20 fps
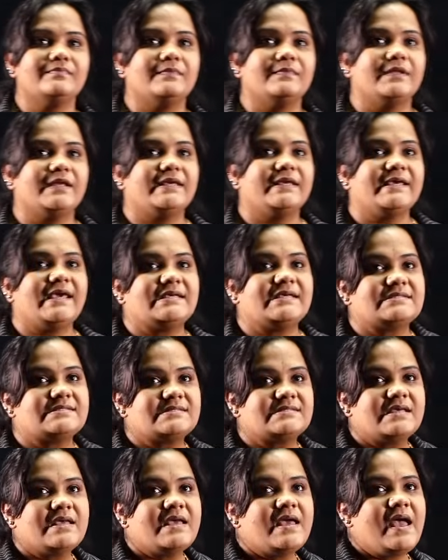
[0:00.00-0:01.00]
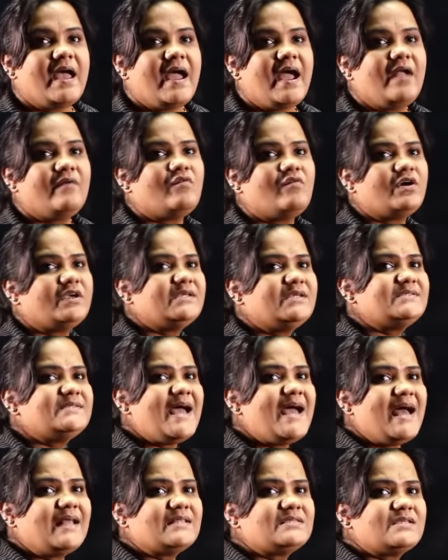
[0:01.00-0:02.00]
Yes. And what is the
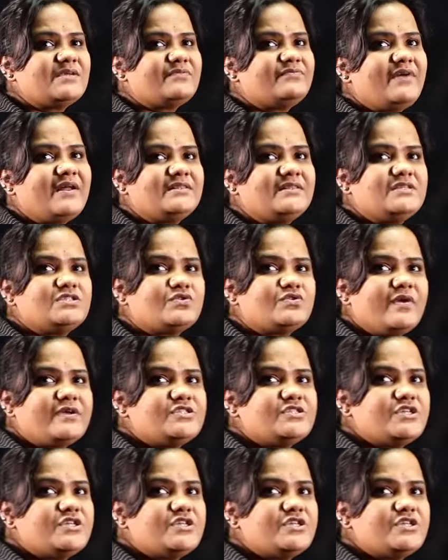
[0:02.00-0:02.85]
answer for this question,